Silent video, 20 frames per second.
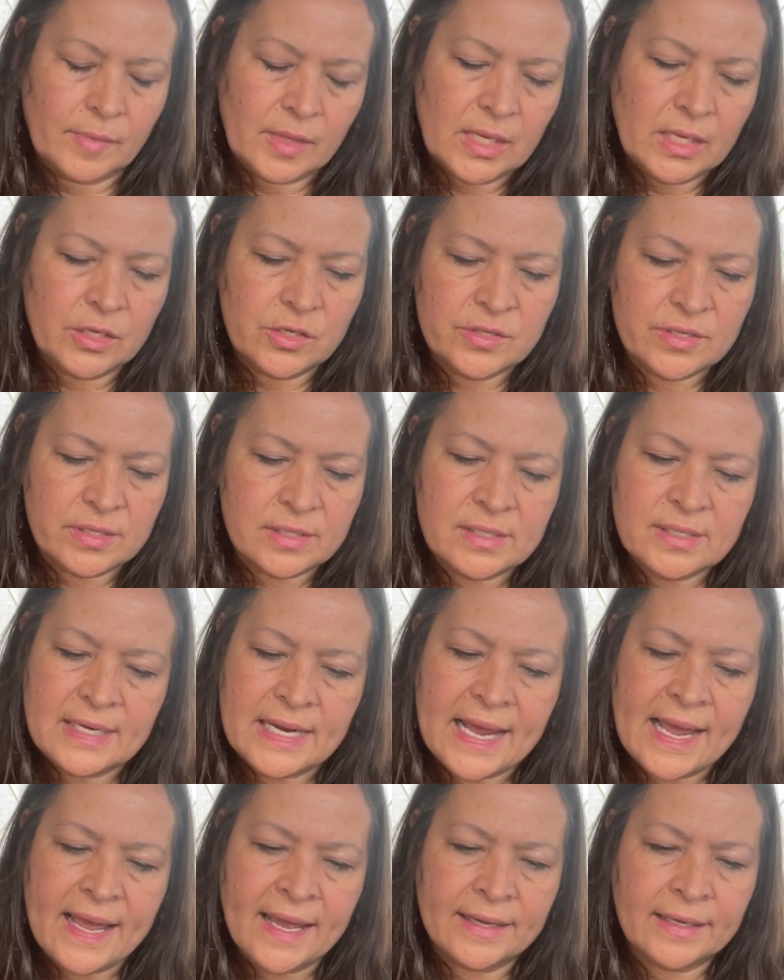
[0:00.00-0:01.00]
There's a
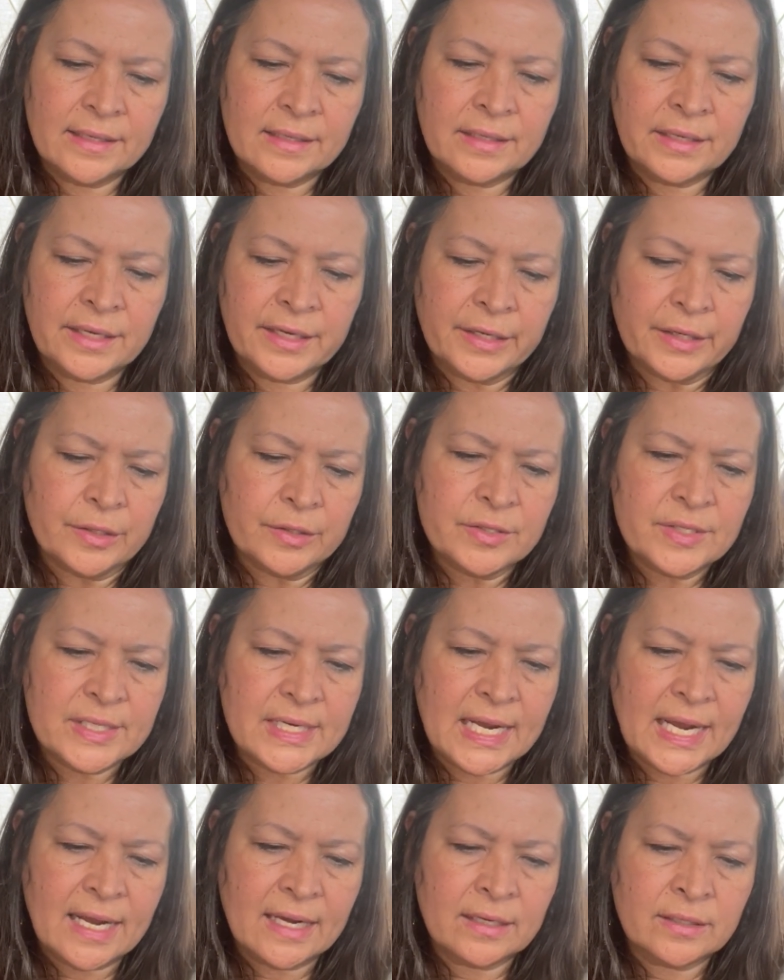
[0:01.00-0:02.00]
stag in here.
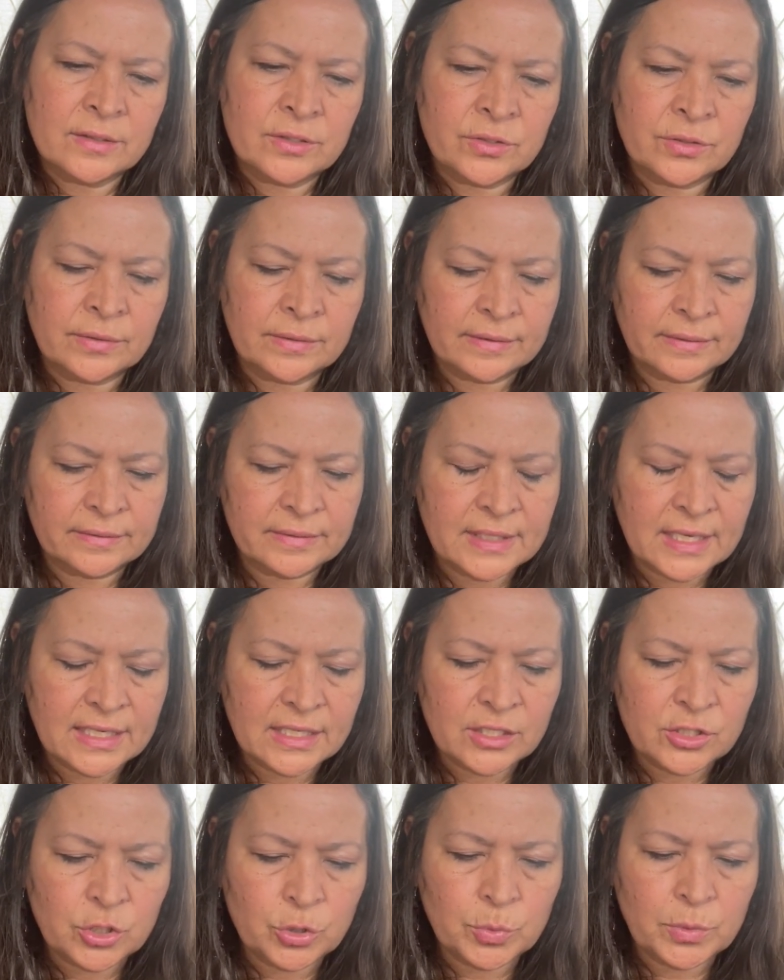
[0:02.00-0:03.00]
Stags tend
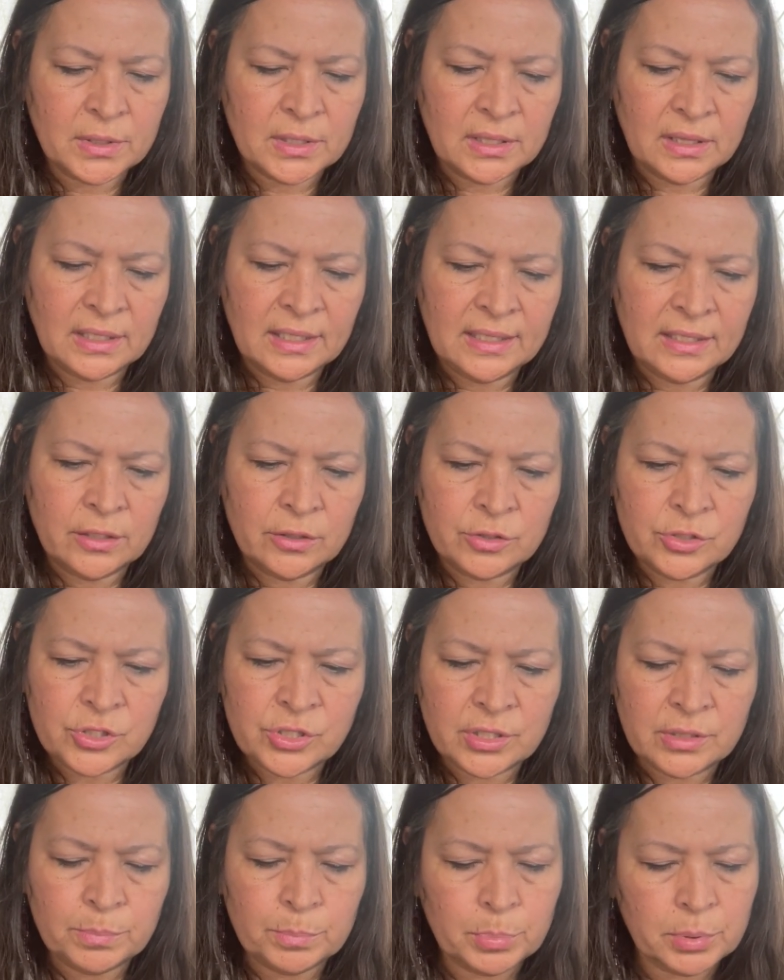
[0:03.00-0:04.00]
to do with
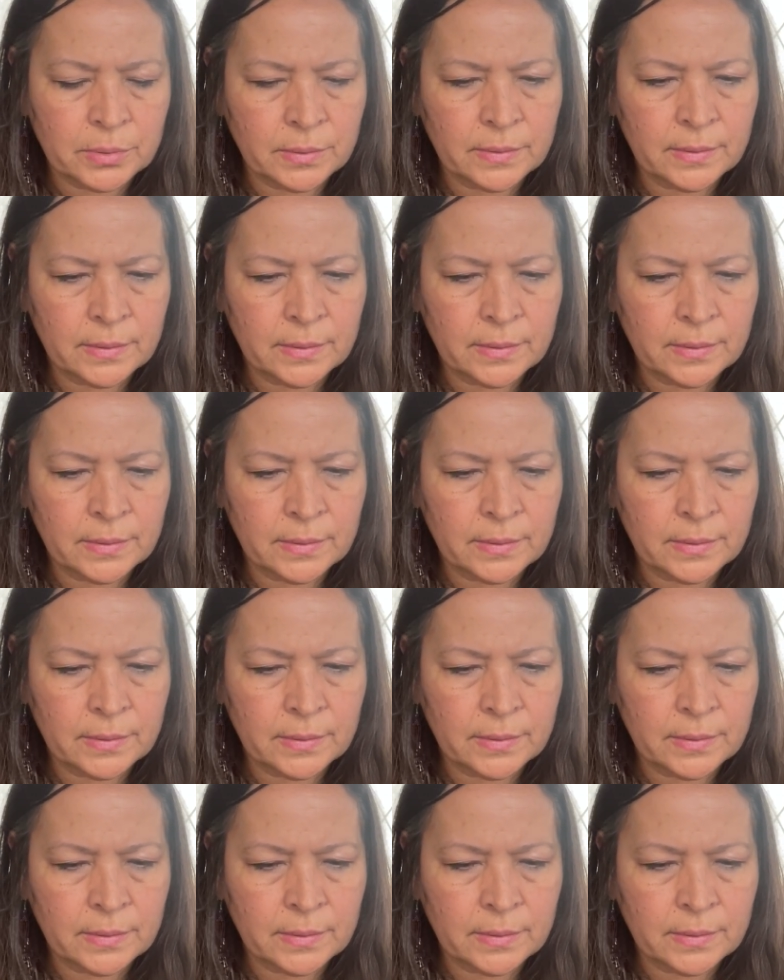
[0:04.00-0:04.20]
leadership.